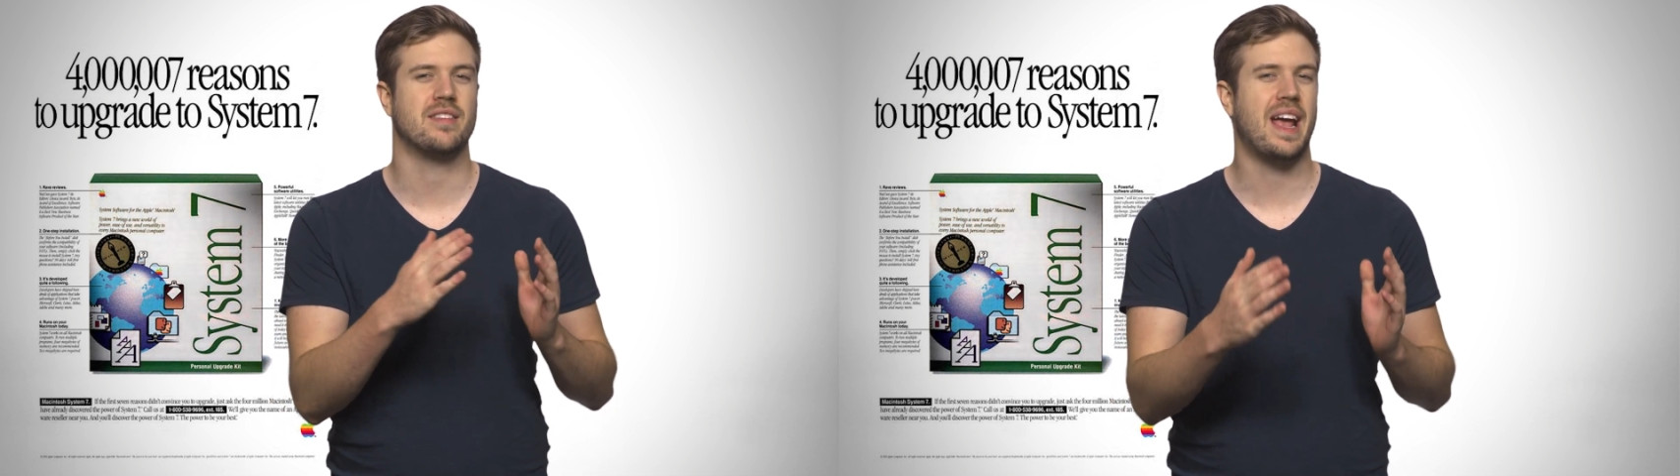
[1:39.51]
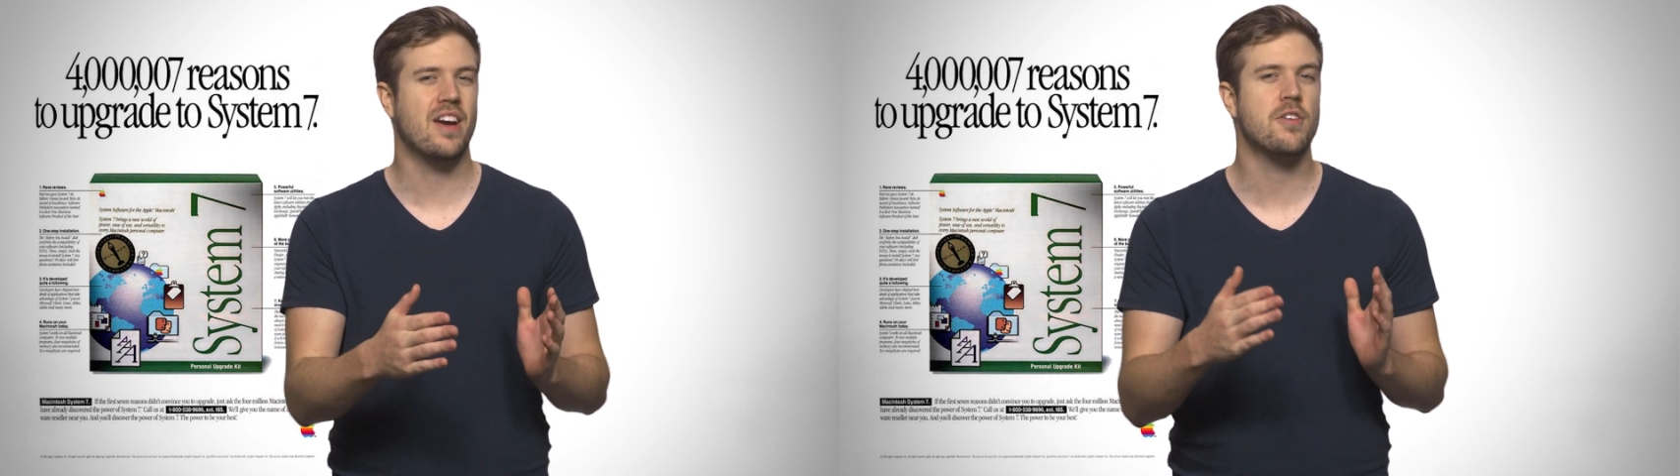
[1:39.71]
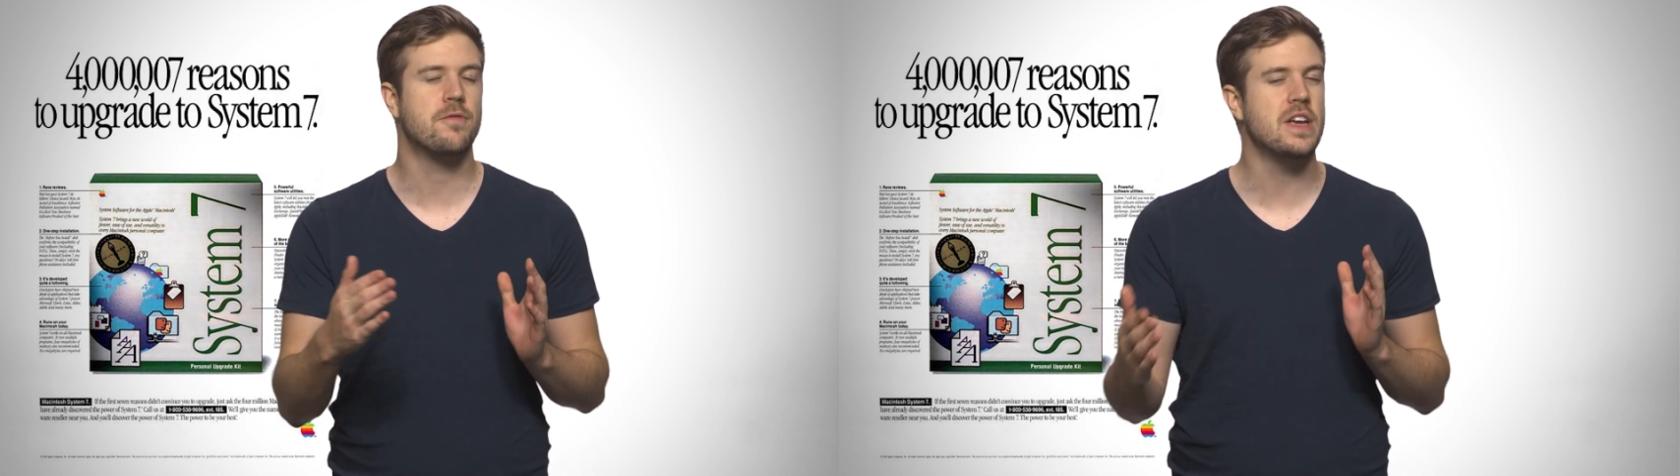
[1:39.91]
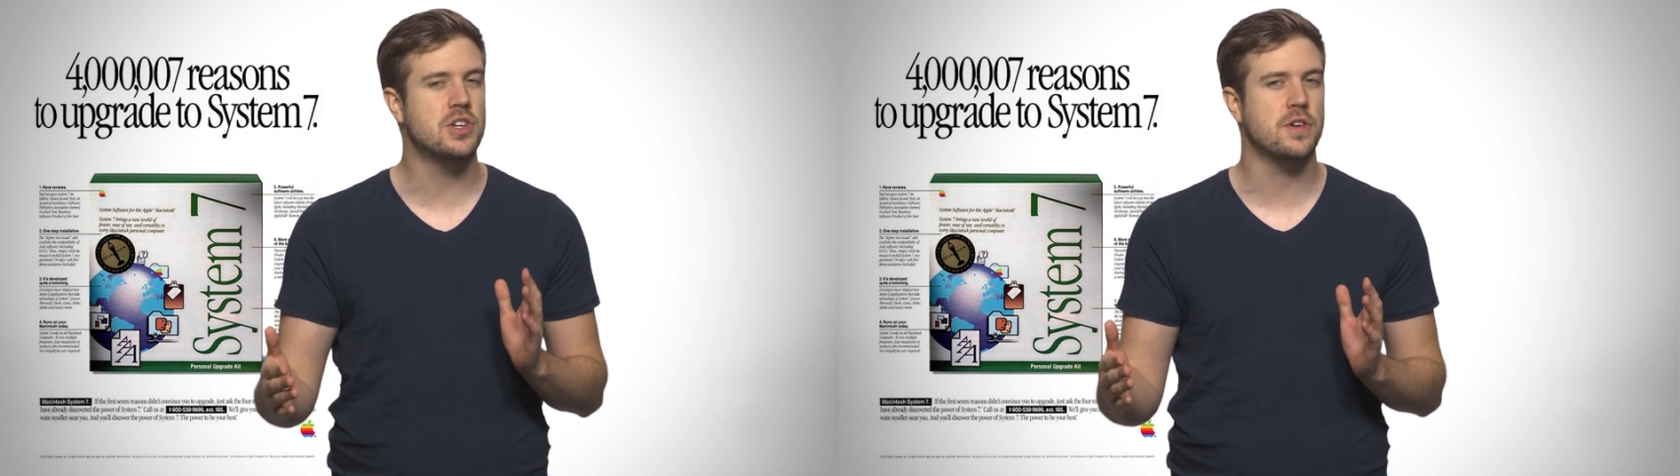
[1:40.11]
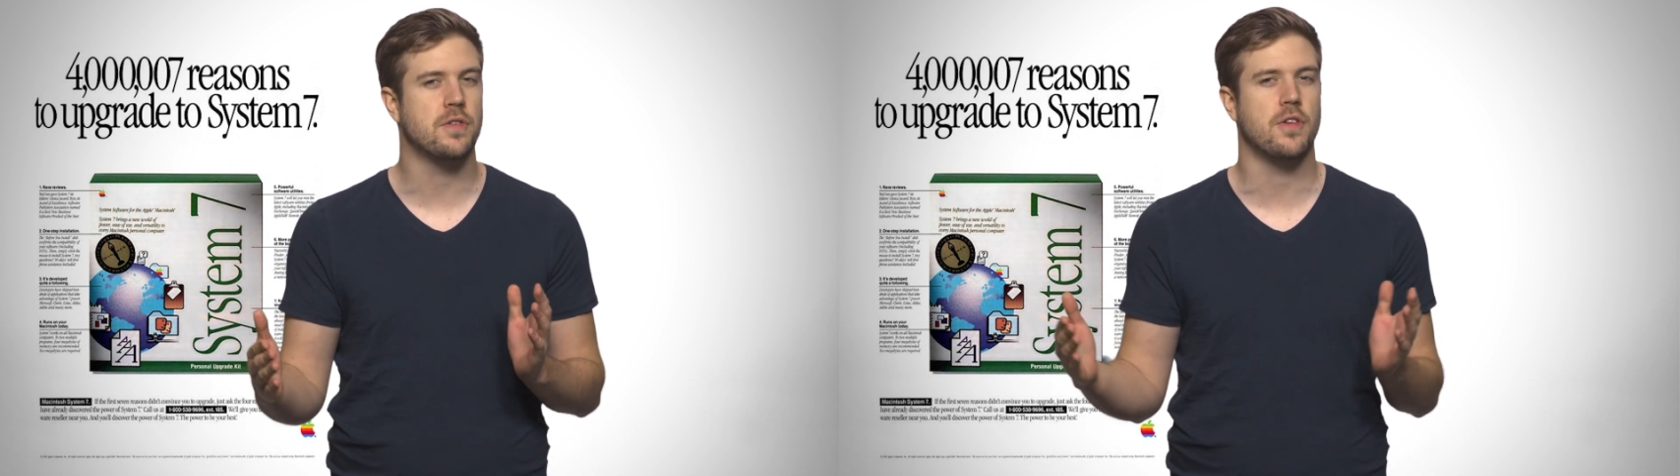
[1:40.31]
standard
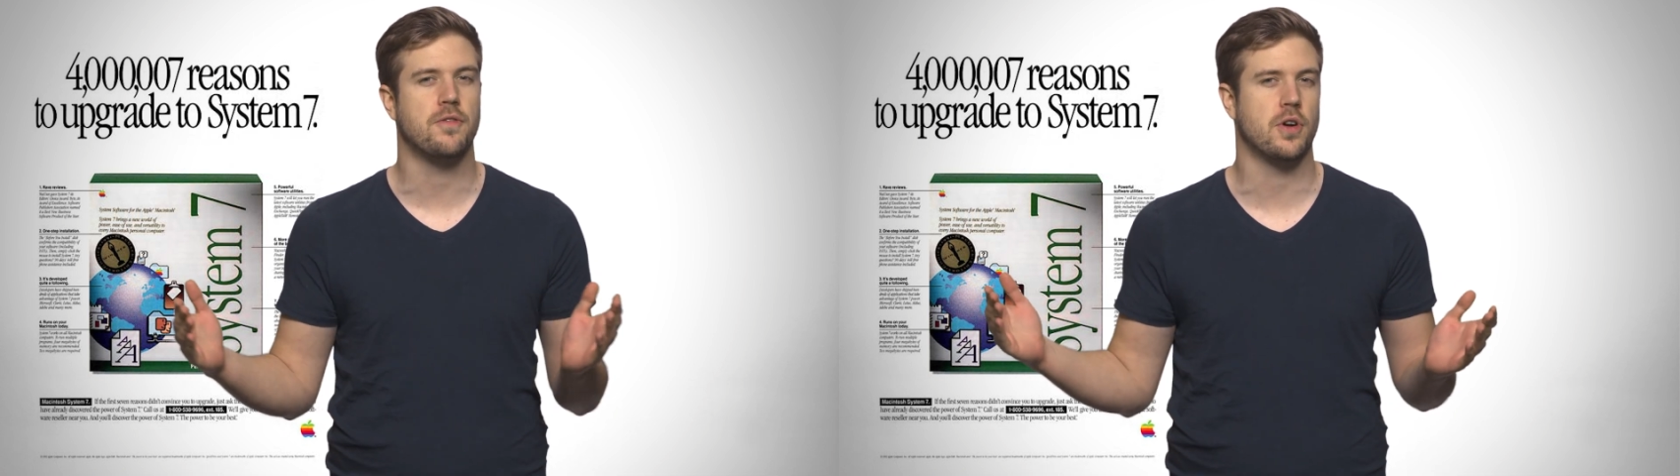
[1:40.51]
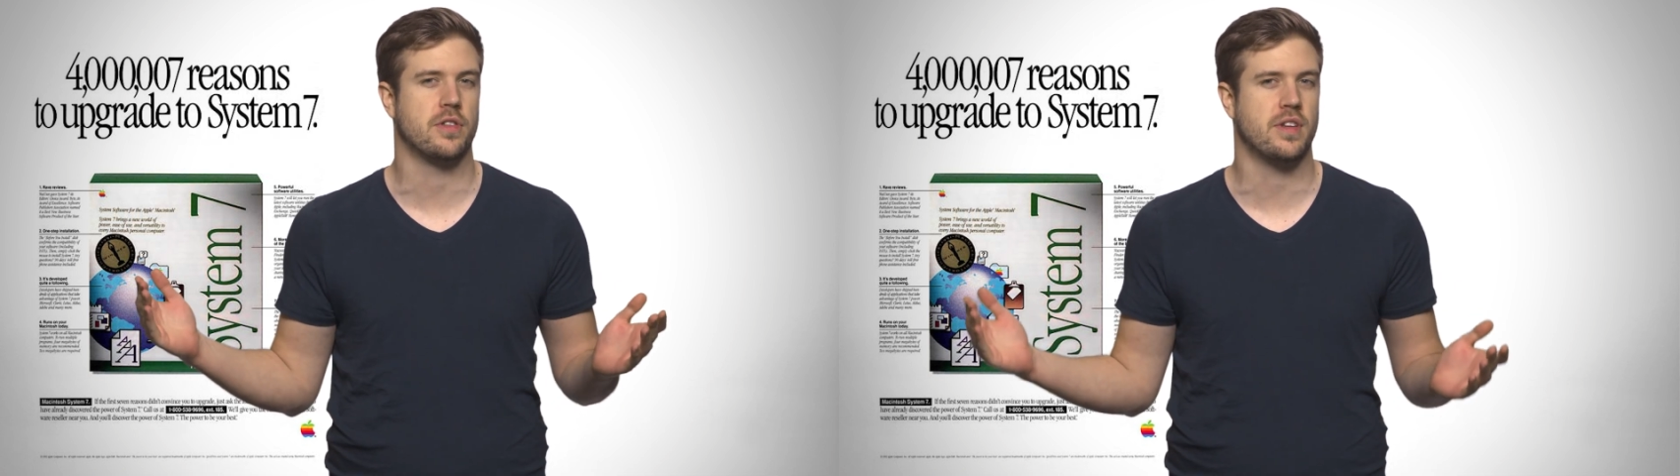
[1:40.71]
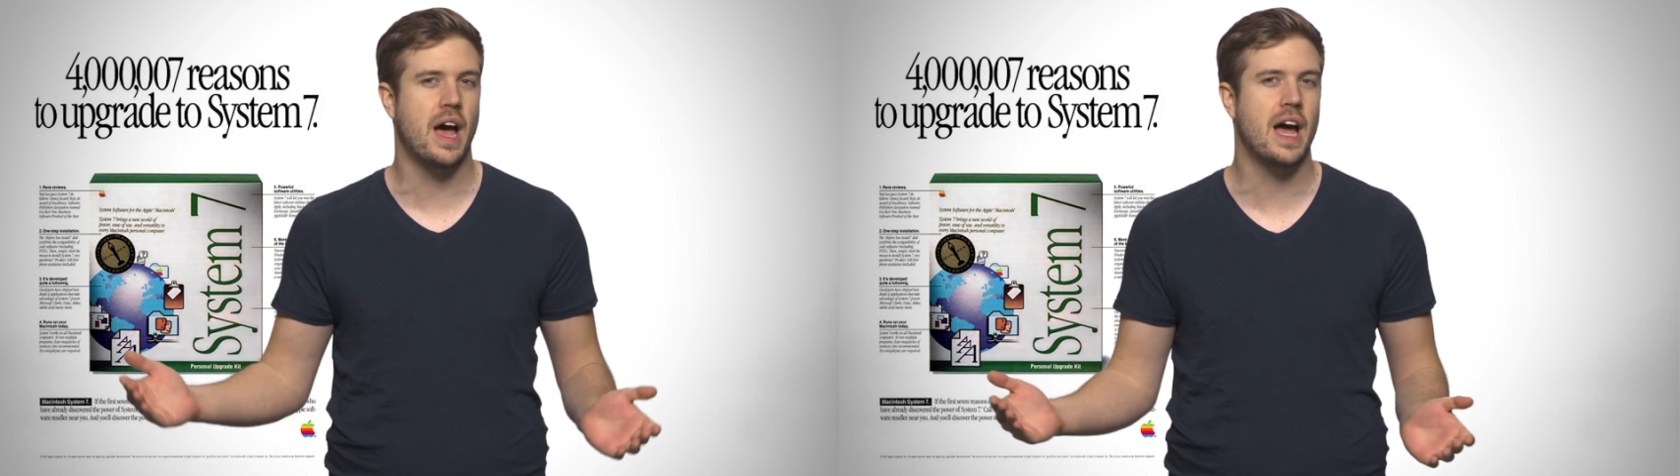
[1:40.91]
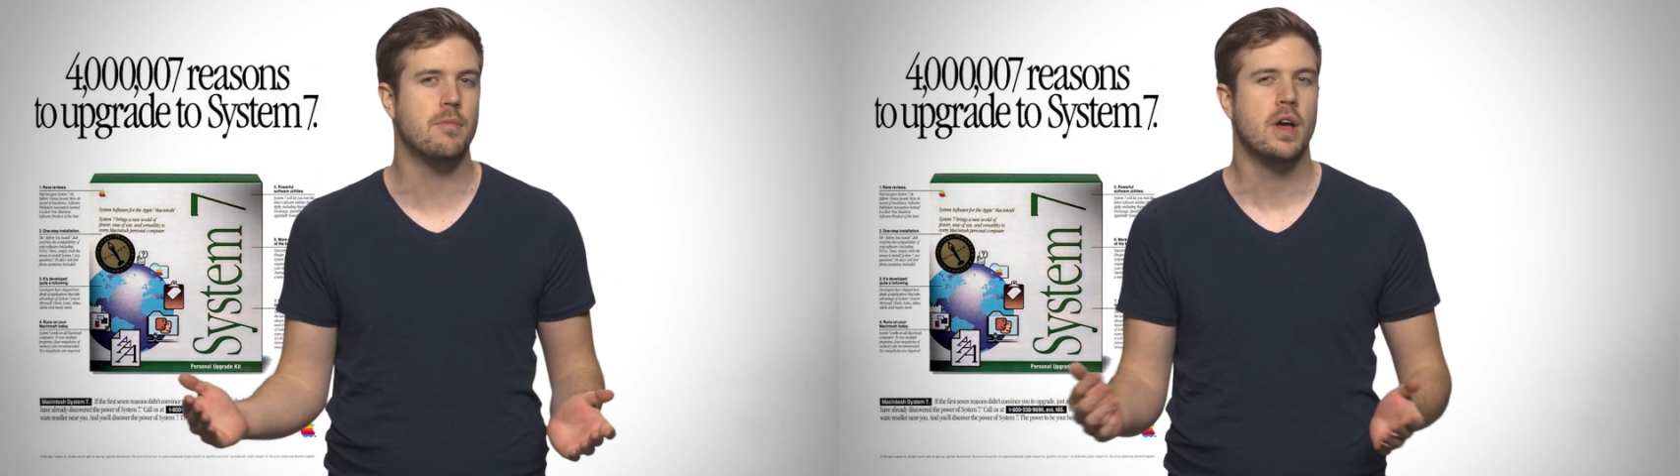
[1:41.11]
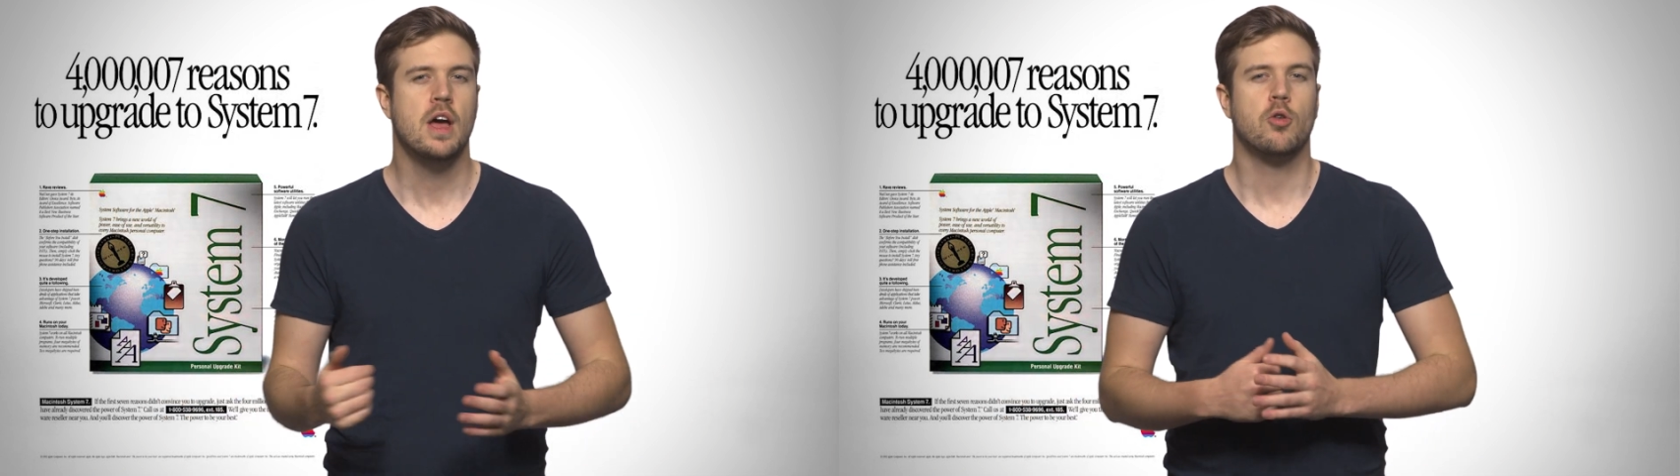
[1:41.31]
feature for the first time,